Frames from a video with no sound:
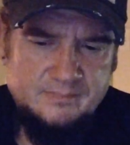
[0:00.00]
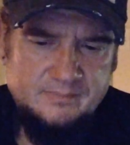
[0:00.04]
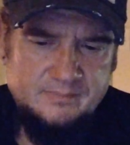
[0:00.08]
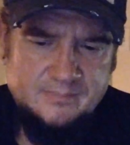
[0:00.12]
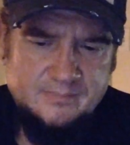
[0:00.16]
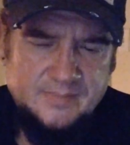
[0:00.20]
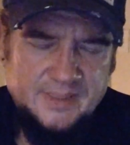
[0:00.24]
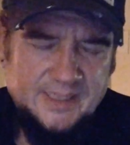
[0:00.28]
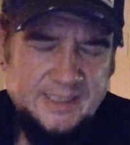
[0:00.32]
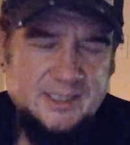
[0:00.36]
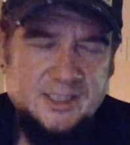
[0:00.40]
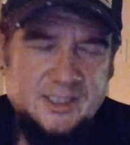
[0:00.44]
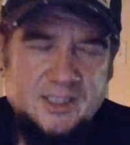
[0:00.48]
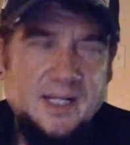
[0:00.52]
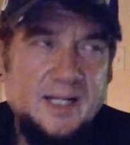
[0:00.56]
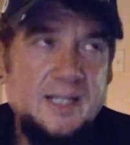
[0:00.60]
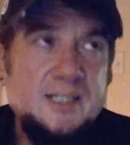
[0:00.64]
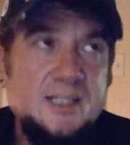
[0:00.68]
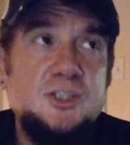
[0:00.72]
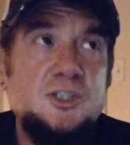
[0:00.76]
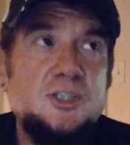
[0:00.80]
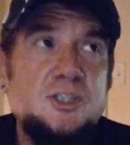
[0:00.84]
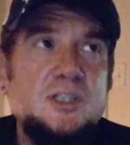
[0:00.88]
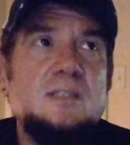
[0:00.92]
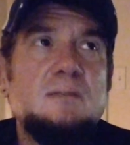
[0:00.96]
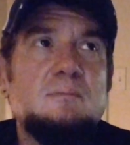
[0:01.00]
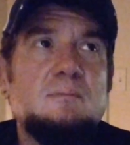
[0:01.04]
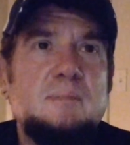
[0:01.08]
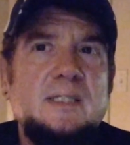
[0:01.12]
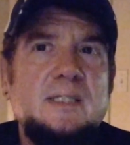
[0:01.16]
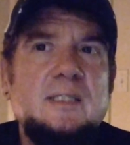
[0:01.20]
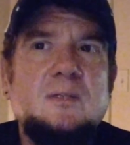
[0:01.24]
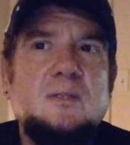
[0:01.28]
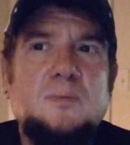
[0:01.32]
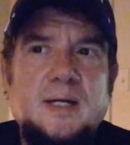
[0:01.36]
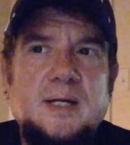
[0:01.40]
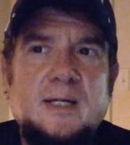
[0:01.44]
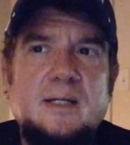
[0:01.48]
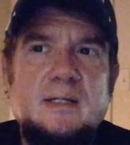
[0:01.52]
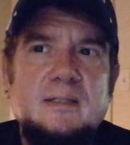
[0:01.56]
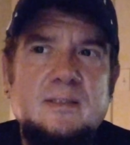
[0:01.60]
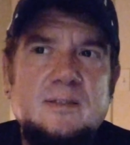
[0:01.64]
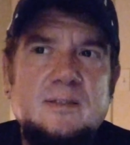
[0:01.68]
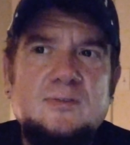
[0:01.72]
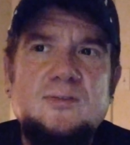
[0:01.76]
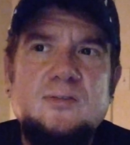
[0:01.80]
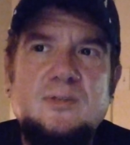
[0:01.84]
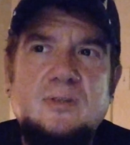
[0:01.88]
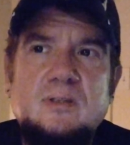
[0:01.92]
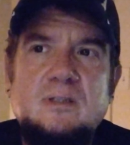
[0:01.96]
it shouldn't be the way it
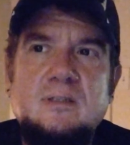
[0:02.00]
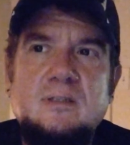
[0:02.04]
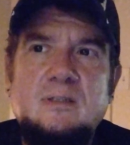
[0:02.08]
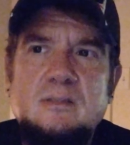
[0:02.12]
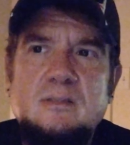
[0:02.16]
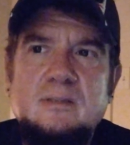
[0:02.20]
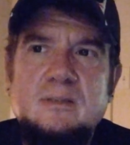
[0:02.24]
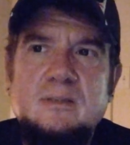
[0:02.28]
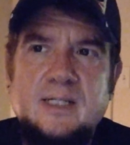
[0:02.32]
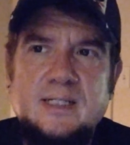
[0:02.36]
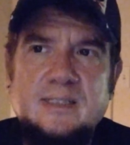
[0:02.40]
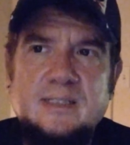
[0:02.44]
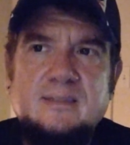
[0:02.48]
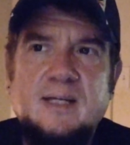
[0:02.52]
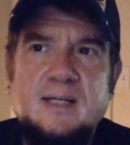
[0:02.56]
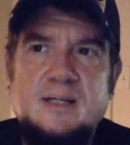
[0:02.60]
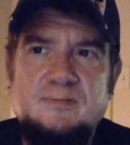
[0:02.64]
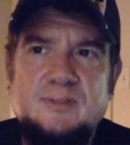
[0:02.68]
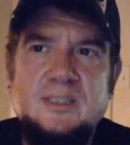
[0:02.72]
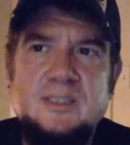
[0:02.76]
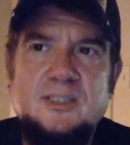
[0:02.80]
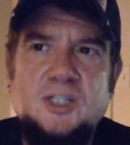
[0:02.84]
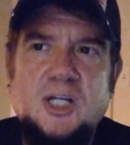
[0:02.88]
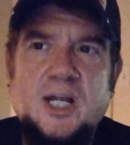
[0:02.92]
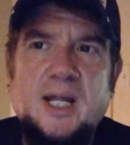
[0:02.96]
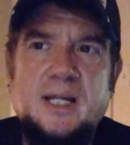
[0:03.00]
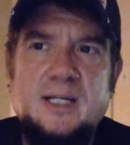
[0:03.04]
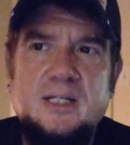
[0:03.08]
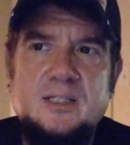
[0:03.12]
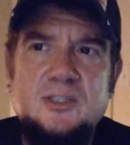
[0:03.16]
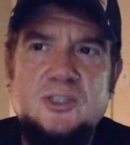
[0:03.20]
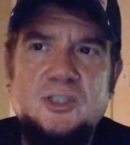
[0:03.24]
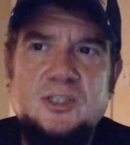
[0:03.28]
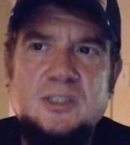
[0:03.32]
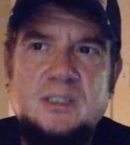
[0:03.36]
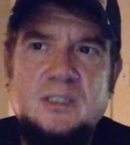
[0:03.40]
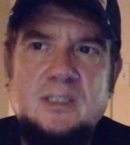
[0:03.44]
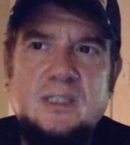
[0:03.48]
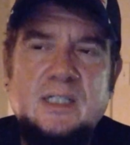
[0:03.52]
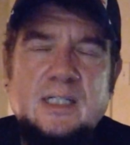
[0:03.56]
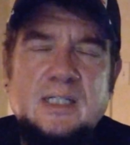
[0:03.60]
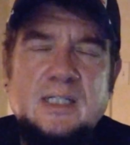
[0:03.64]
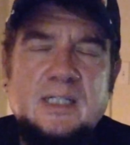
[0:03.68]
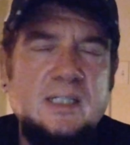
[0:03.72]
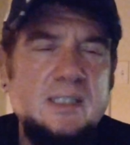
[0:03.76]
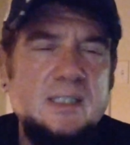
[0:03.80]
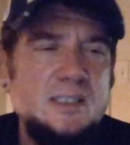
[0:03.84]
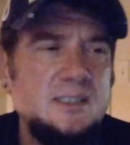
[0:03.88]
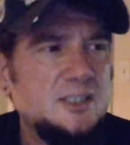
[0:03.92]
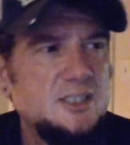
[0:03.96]
is. Things have to change.
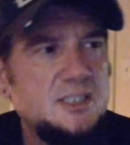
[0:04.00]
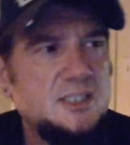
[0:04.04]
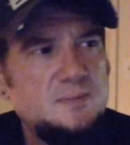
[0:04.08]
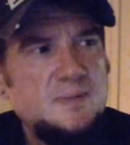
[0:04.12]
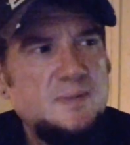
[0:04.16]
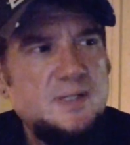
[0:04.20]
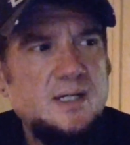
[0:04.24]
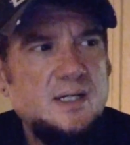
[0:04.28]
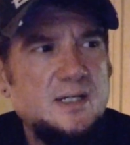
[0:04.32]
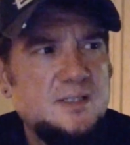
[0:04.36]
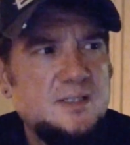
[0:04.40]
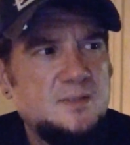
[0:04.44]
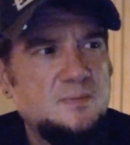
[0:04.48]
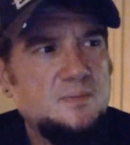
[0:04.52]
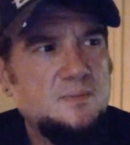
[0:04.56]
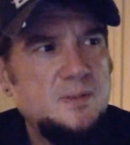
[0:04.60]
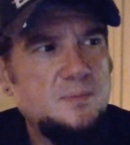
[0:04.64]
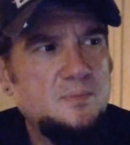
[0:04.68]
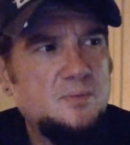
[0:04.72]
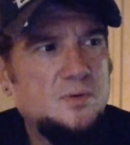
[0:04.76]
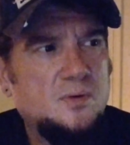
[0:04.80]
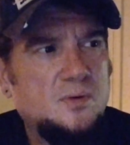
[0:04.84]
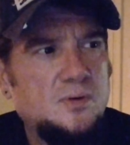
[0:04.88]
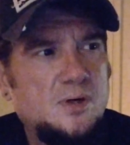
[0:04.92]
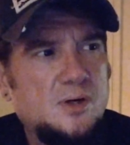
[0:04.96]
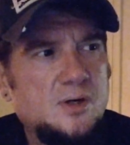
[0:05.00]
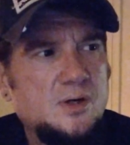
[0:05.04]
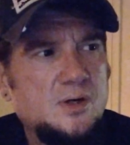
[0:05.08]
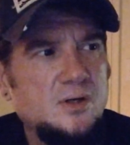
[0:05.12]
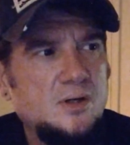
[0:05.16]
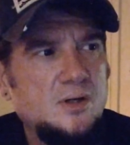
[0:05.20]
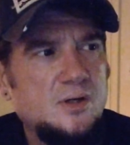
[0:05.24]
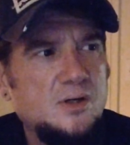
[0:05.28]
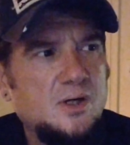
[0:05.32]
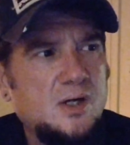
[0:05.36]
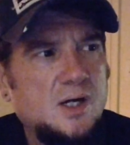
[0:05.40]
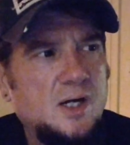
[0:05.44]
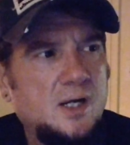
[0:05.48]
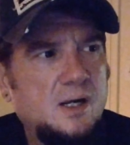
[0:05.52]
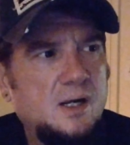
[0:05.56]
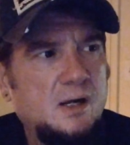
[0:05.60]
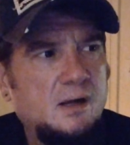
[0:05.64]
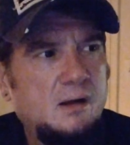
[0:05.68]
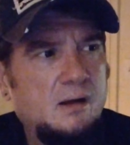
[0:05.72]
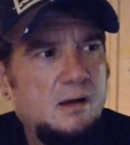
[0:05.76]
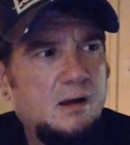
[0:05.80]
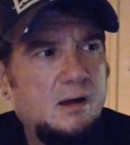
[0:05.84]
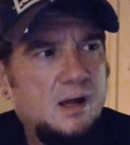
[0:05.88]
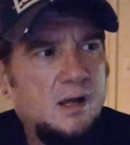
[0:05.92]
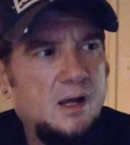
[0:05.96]
Just because people are
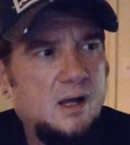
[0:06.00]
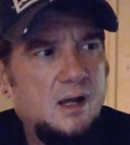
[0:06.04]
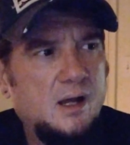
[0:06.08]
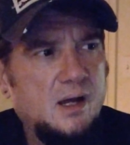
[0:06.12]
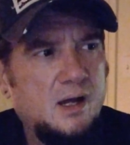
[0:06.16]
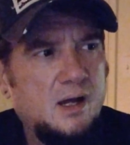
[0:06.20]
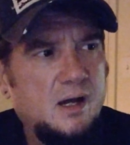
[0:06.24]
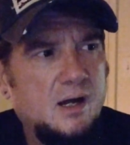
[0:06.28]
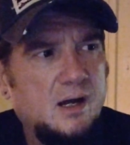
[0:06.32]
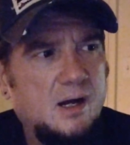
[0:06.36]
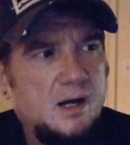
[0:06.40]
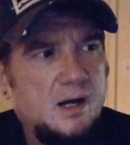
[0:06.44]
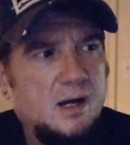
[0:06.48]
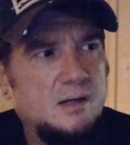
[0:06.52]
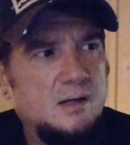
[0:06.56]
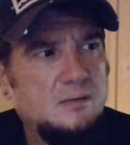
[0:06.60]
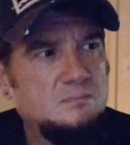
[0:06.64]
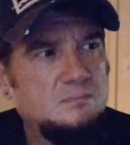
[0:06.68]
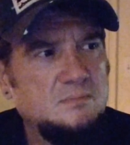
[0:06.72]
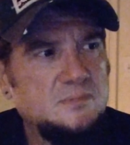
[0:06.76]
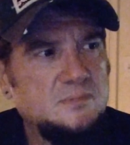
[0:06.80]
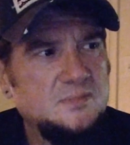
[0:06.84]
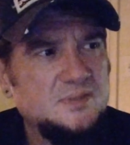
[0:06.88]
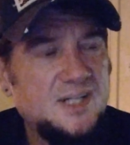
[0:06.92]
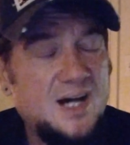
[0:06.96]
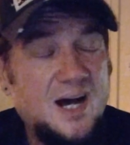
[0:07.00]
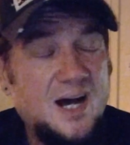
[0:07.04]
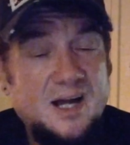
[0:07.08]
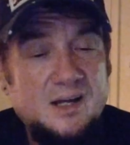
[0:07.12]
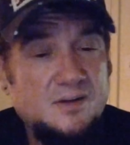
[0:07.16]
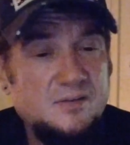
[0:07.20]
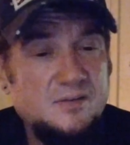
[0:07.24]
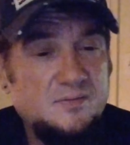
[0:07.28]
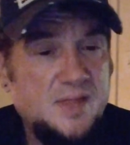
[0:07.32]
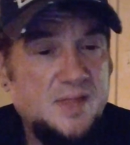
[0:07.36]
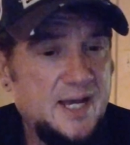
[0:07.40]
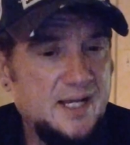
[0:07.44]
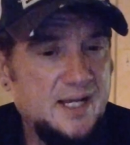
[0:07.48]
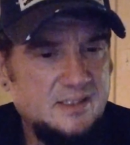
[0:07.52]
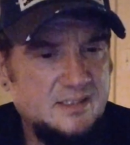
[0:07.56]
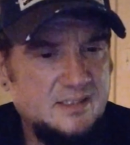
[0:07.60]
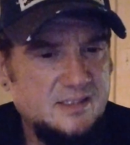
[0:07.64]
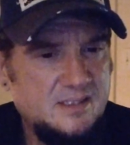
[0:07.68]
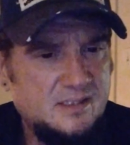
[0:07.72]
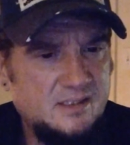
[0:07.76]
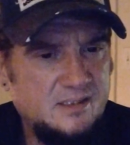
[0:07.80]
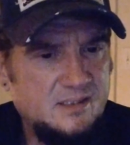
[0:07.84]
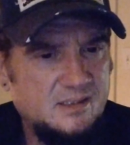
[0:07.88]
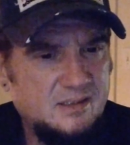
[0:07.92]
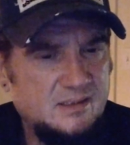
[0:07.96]
not of that
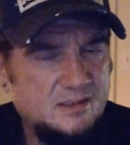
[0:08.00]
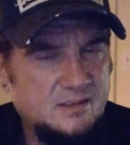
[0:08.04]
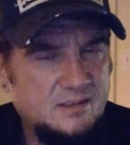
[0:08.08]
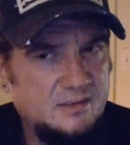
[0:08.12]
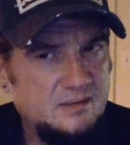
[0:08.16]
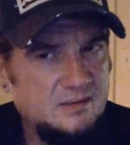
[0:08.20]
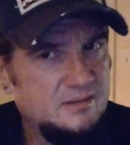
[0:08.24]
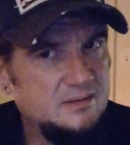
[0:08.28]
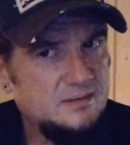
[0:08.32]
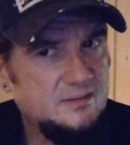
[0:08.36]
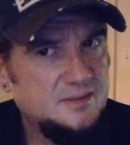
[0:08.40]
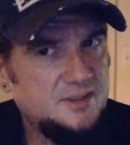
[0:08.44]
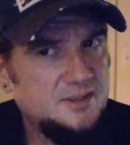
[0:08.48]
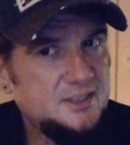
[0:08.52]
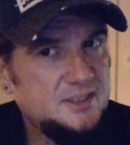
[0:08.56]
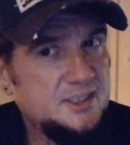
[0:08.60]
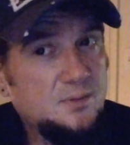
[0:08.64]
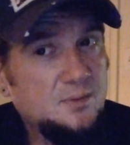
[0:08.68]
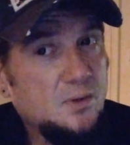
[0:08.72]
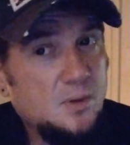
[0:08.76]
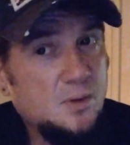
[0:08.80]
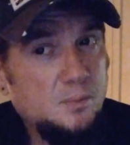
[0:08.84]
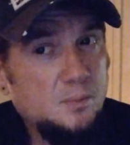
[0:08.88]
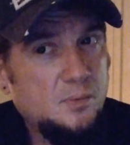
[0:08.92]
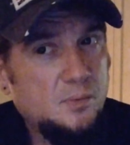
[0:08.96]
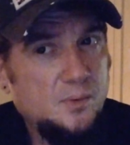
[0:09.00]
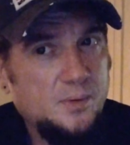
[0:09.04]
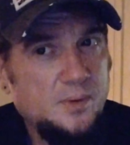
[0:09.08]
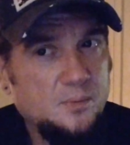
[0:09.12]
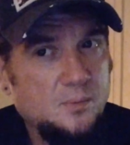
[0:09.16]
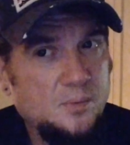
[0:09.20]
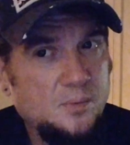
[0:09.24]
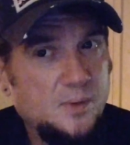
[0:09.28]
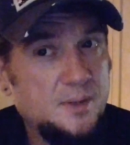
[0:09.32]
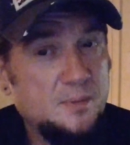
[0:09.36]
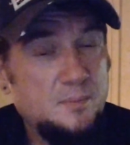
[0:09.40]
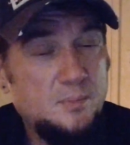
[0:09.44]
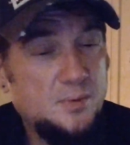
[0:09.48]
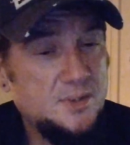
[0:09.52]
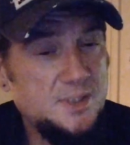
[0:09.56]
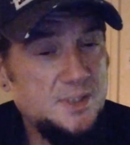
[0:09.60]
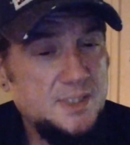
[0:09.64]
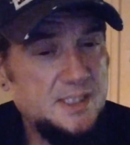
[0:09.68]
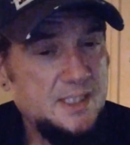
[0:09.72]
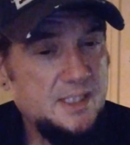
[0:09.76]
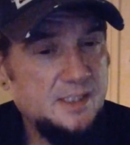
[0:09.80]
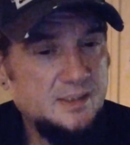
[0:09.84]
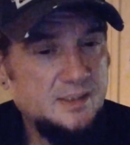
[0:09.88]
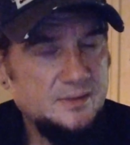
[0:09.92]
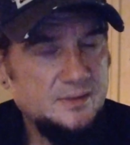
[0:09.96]

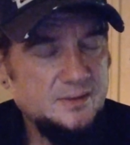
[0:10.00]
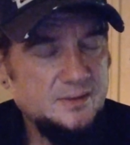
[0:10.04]
0.1%